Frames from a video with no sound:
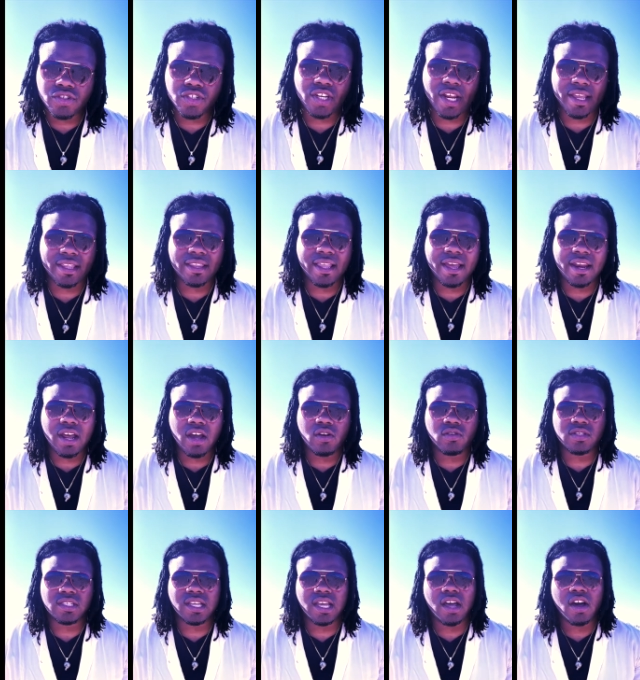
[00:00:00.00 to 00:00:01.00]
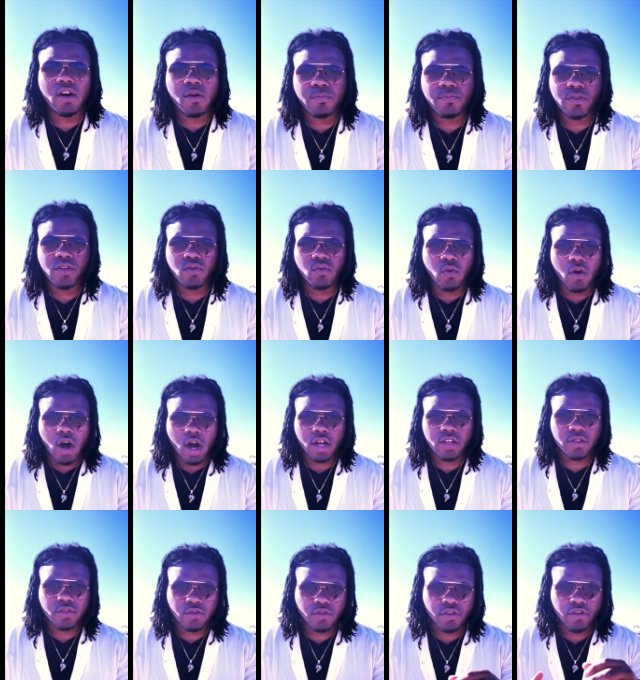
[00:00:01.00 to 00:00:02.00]
check that out to help you walk
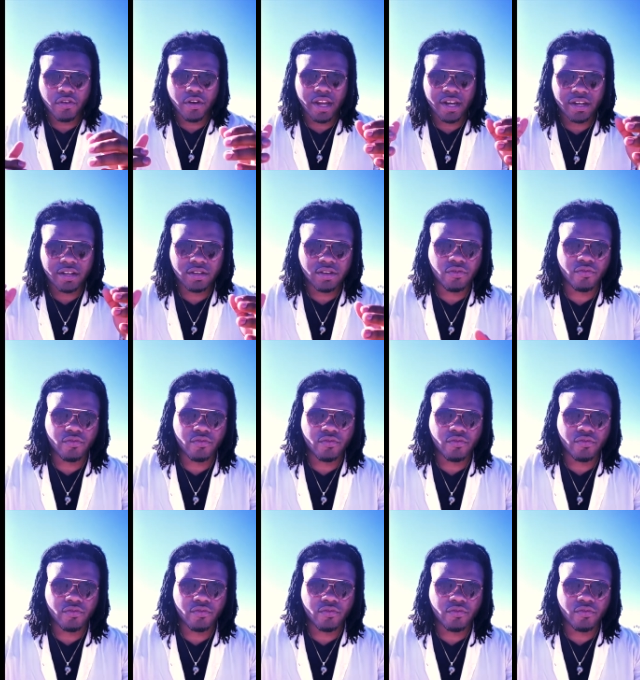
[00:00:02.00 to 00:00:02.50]
through creating